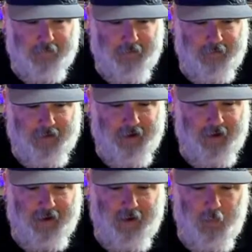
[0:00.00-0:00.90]
if this
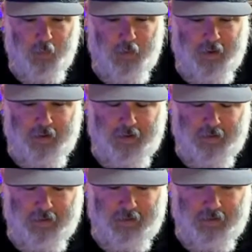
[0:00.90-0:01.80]
got a 1
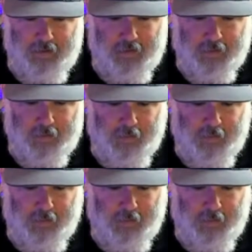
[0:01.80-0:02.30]
or